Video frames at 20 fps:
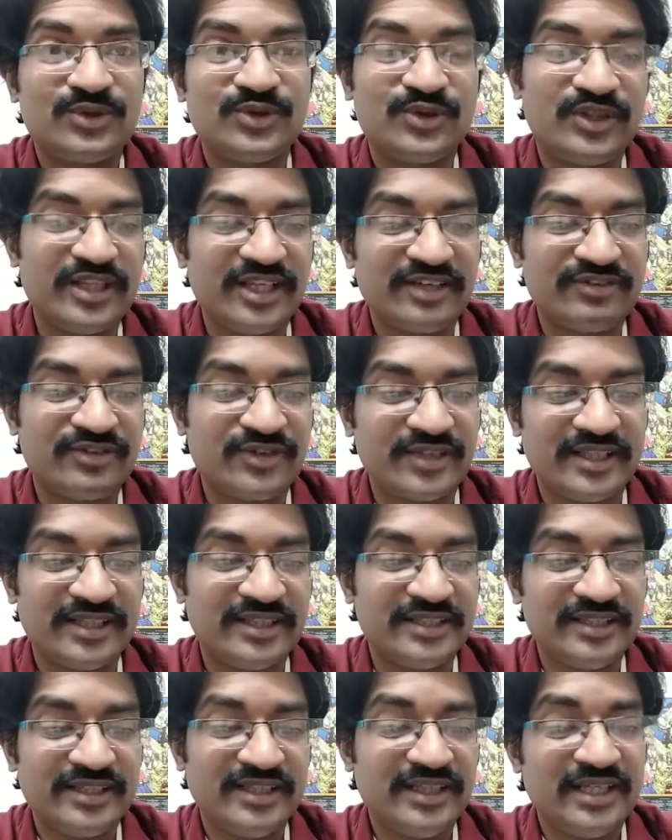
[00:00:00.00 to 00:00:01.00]
there for that.
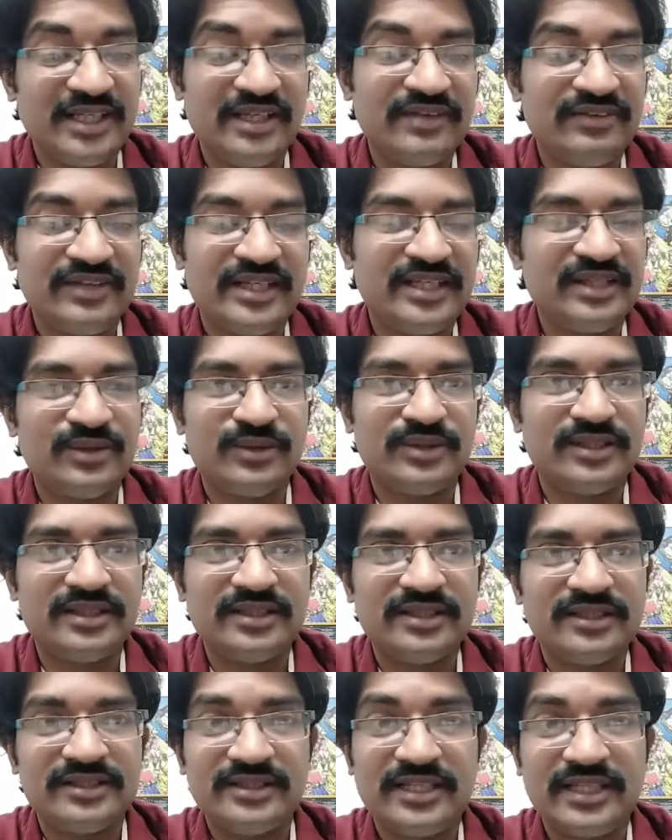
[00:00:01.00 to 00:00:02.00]
It is very good.
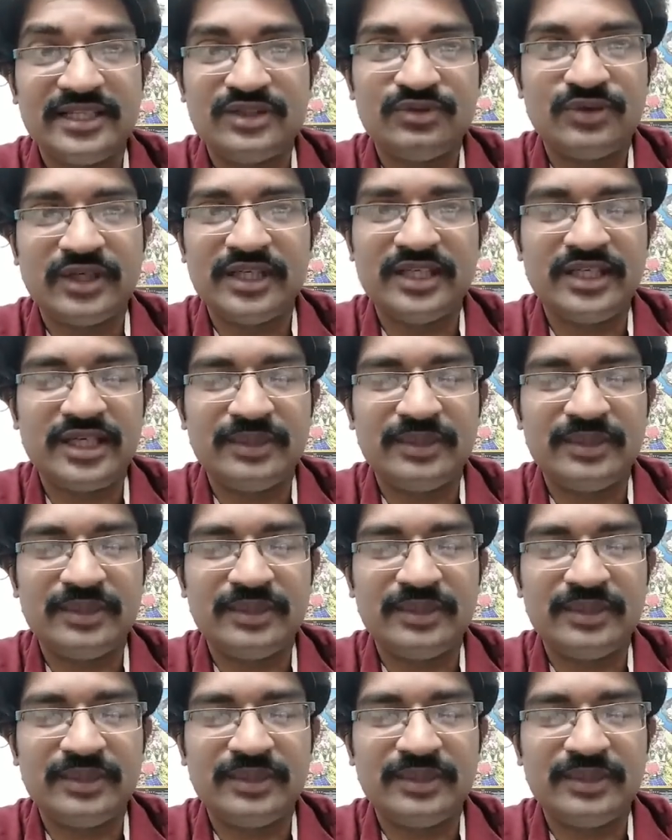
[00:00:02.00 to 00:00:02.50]
That is one tip.